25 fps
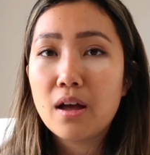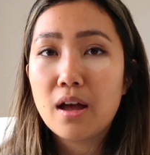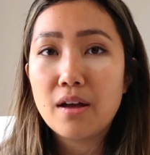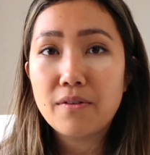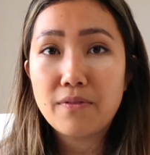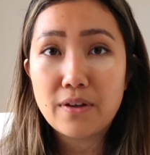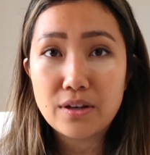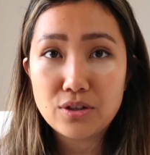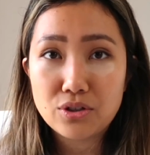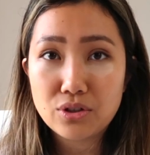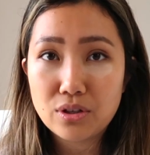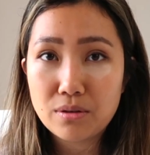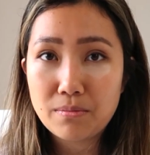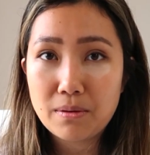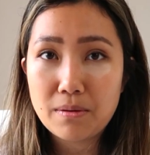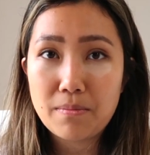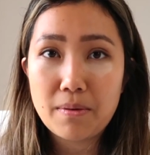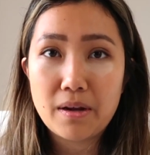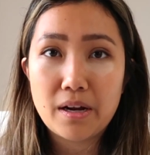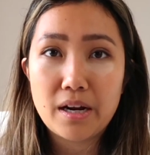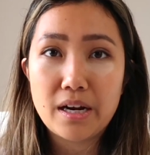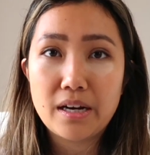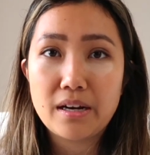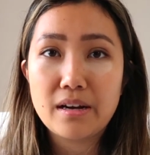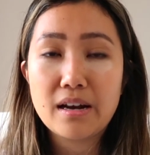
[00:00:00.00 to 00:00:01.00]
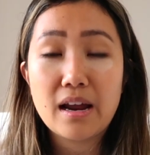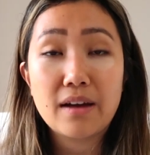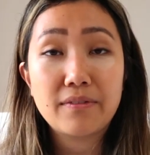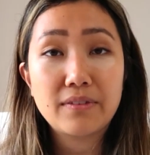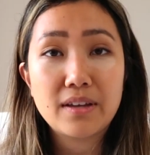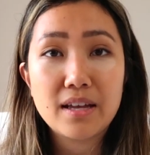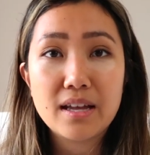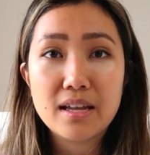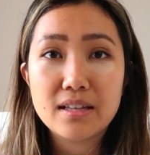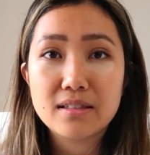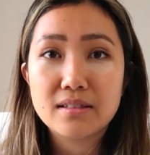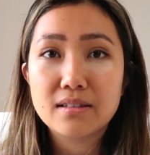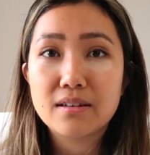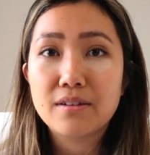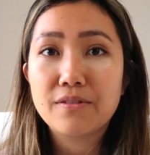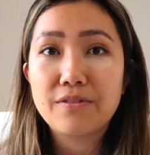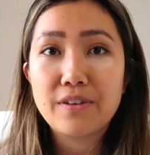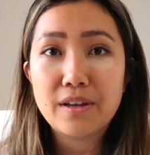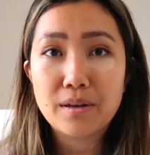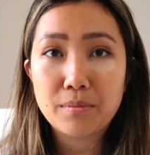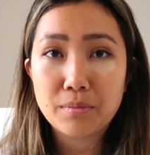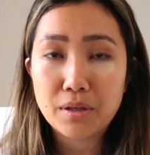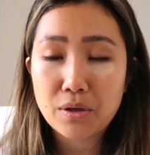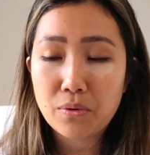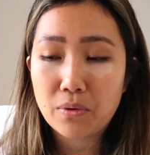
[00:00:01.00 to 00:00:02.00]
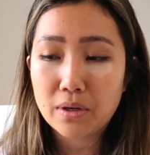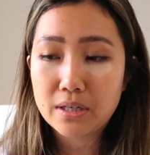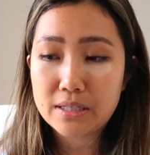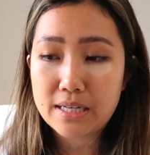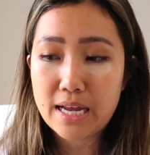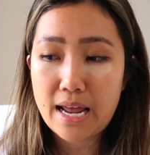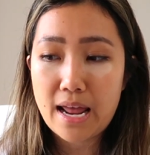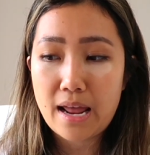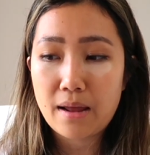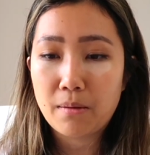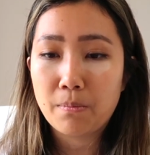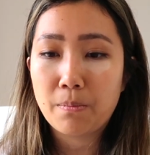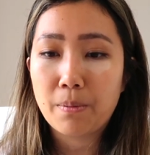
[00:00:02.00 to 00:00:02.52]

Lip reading: eventually be married and have kids and a family one day,